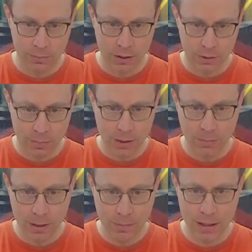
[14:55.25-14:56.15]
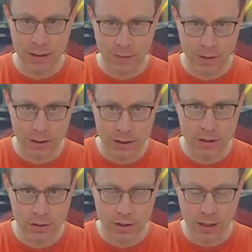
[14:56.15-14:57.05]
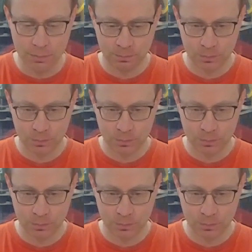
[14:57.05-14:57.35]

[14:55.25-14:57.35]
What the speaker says: but the basic thing is the same.